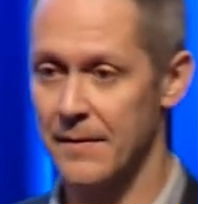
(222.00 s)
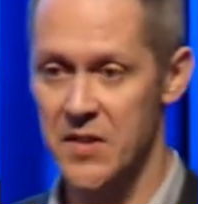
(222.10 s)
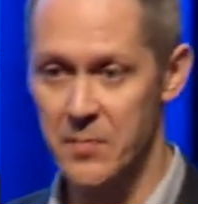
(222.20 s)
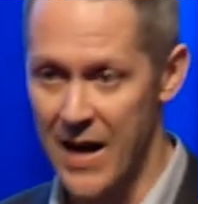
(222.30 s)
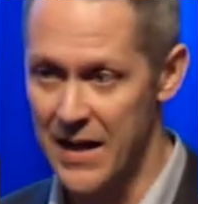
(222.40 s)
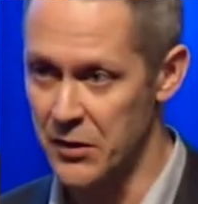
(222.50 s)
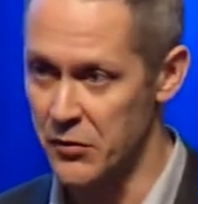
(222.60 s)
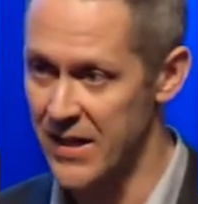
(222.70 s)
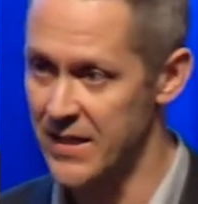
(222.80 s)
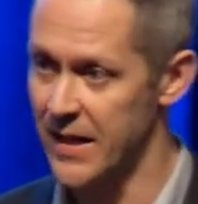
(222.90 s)
smart
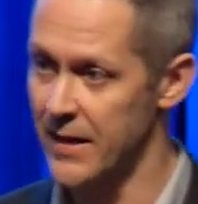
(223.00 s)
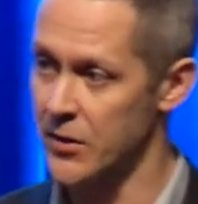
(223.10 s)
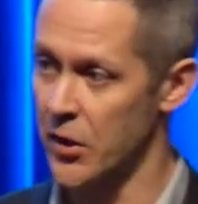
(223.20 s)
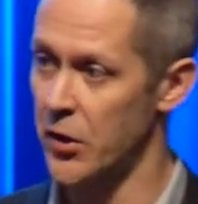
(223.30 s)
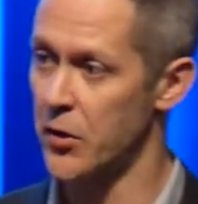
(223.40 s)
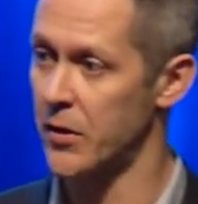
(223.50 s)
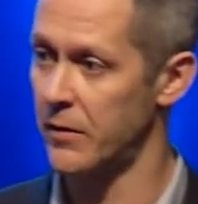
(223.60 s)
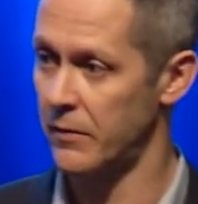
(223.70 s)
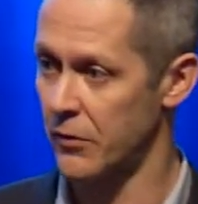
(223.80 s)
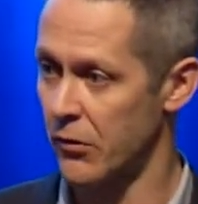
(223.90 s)
addressing so you
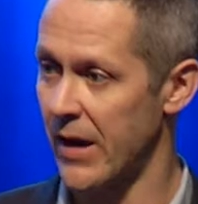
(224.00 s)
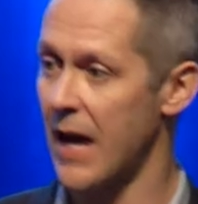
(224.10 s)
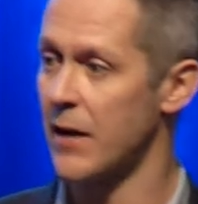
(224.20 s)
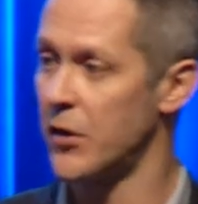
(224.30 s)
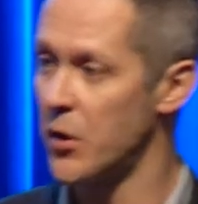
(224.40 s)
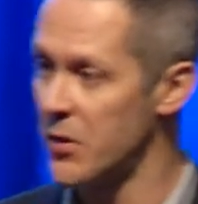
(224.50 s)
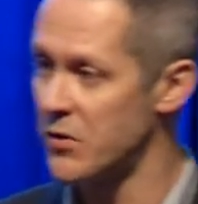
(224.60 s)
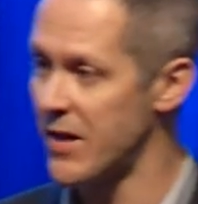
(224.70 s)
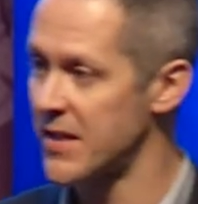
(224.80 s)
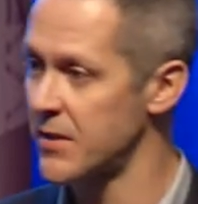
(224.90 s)
can create new
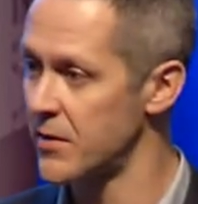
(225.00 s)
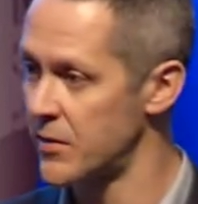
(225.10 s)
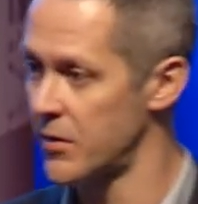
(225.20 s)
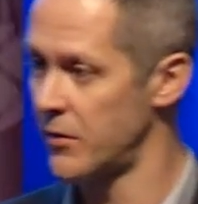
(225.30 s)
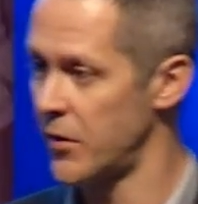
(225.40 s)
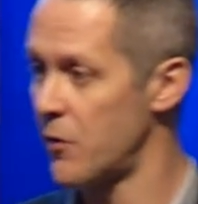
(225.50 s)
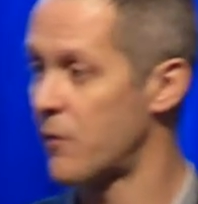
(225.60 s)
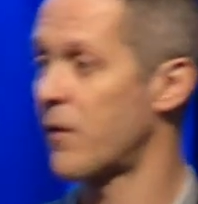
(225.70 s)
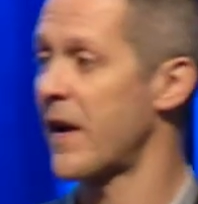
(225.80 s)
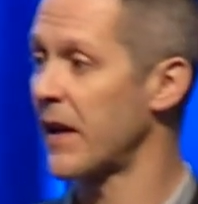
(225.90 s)
addresses and new
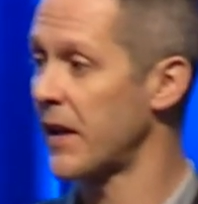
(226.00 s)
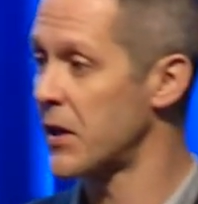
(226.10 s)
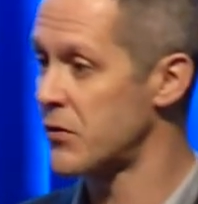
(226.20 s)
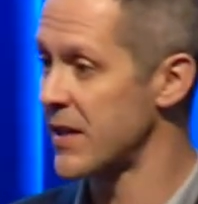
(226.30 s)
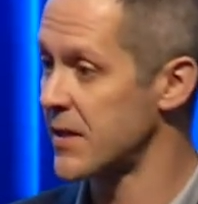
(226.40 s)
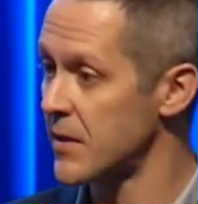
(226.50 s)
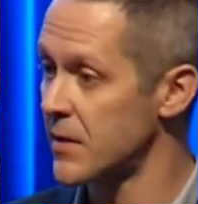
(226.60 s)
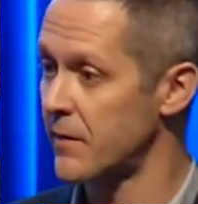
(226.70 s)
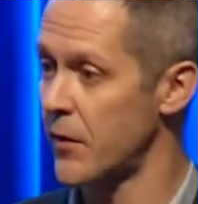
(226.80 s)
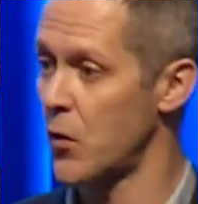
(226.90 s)
friendly
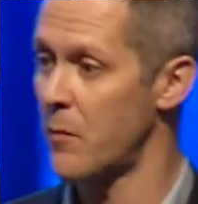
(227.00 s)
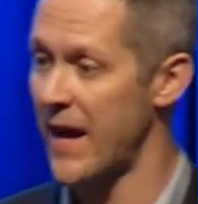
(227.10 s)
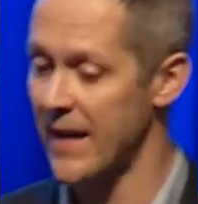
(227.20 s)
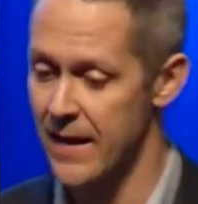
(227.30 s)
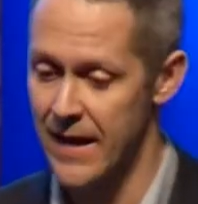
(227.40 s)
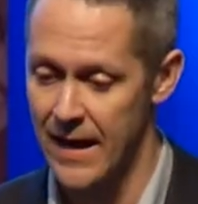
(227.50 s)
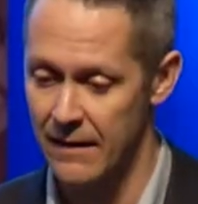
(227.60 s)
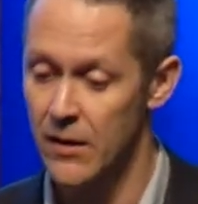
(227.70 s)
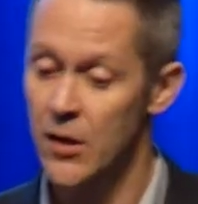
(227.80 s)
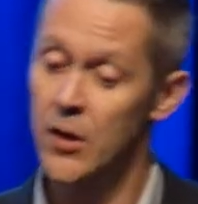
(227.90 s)
addresses for your bank
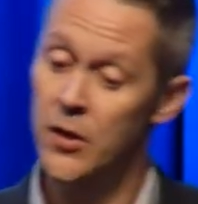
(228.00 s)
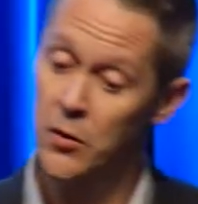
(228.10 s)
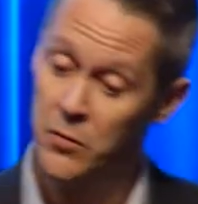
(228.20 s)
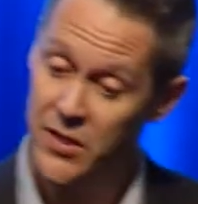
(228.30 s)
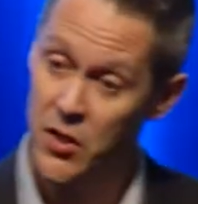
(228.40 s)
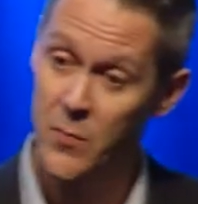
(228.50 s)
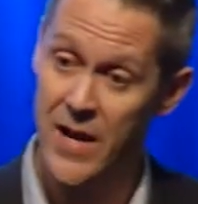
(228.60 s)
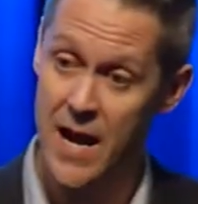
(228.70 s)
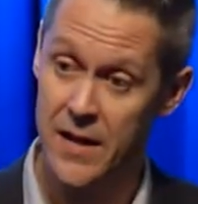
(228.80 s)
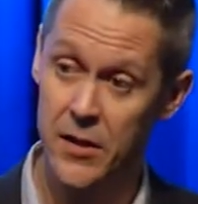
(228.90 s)
account. You'll still
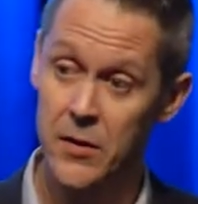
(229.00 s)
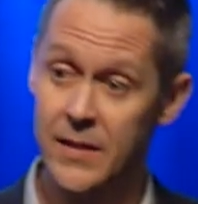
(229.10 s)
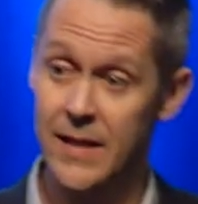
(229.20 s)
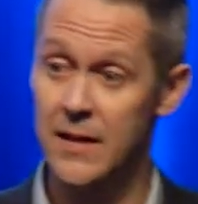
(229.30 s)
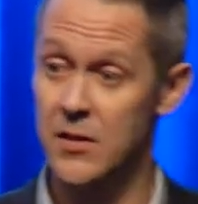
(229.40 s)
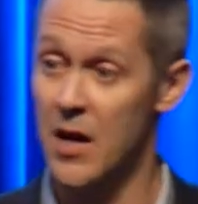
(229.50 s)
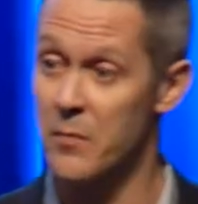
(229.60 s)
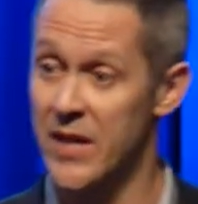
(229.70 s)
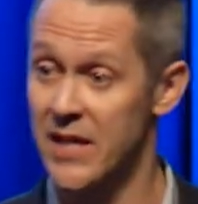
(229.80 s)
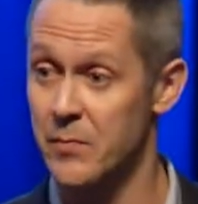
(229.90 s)
be able to use things
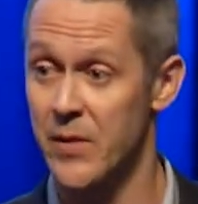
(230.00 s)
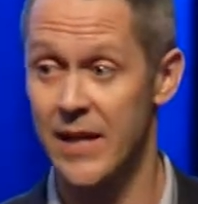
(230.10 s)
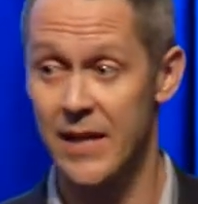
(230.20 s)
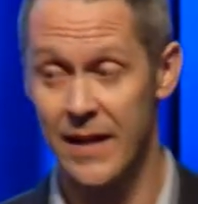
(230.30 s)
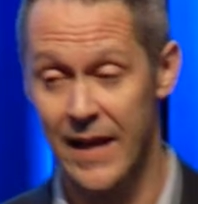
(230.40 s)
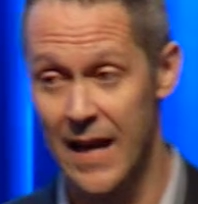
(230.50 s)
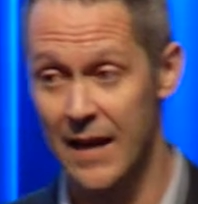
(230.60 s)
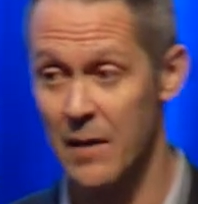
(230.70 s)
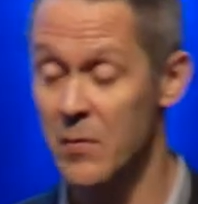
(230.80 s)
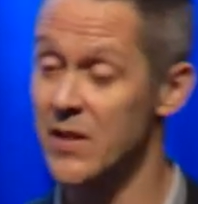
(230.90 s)
like BSB and
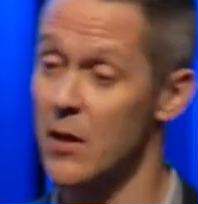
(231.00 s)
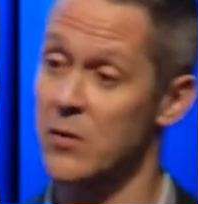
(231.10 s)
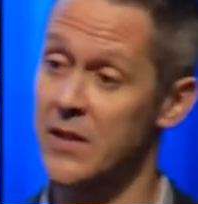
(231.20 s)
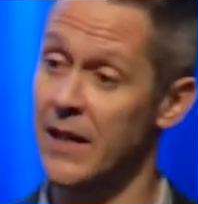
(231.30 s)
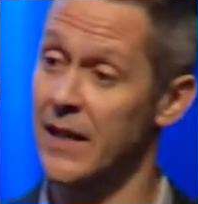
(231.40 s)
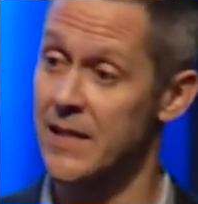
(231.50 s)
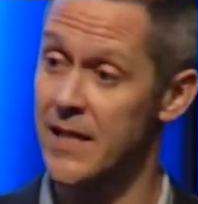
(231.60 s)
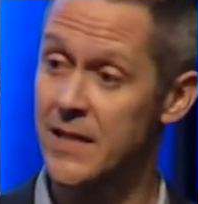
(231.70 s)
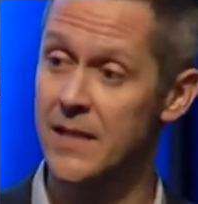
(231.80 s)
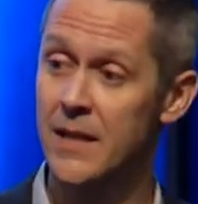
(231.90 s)
account numbers, they'll still
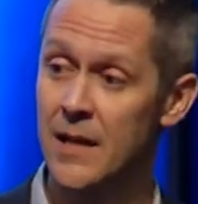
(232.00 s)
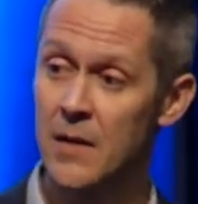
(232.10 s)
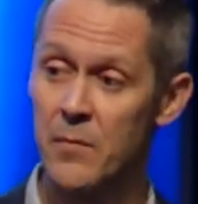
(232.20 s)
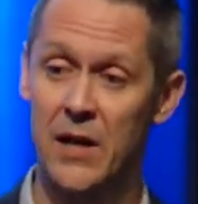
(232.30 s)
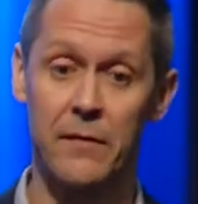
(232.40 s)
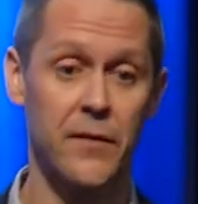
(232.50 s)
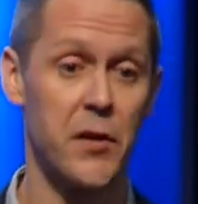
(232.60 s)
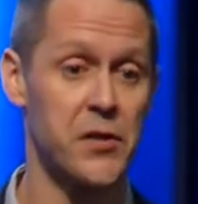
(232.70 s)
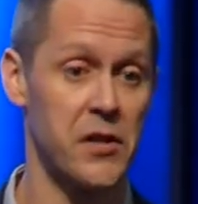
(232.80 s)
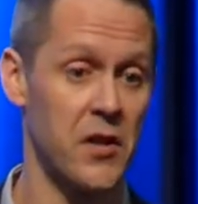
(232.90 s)
exist, but in
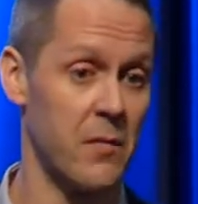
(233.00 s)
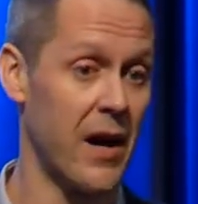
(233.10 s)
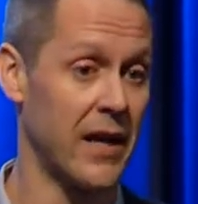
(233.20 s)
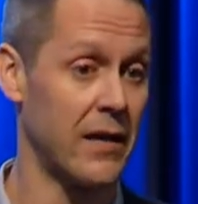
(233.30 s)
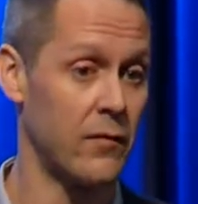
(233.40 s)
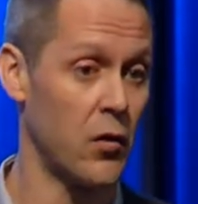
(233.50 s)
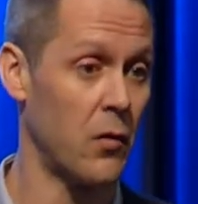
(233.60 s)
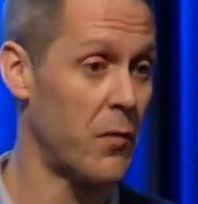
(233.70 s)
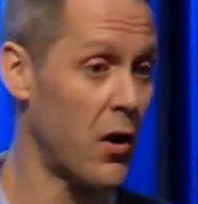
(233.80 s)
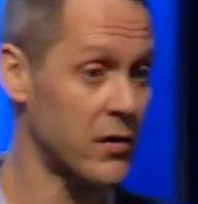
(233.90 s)
future you might give
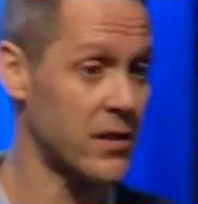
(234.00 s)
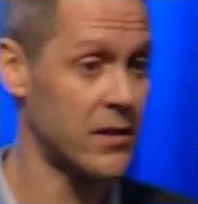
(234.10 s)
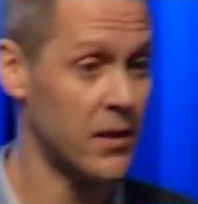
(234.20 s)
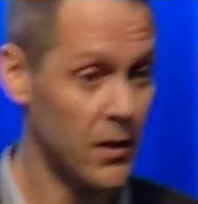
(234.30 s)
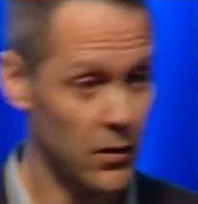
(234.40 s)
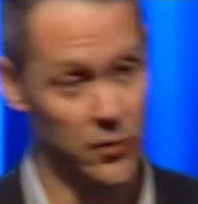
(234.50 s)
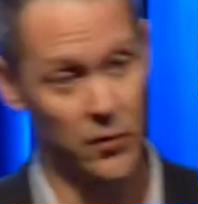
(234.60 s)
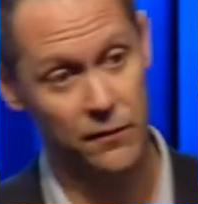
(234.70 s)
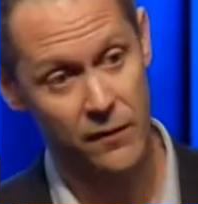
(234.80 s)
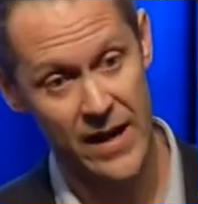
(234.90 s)
your boss or
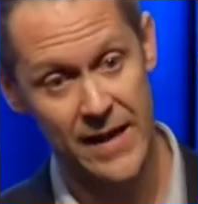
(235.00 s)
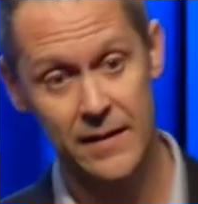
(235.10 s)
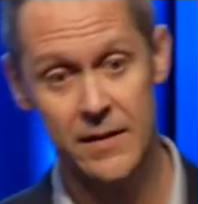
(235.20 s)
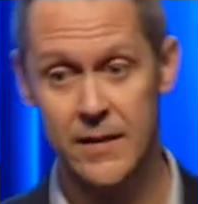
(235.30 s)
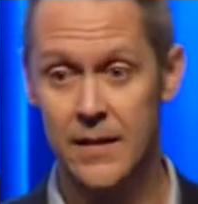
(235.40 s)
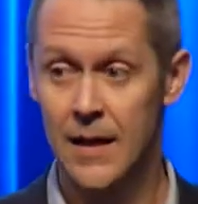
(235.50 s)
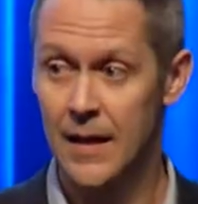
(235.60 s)
your friends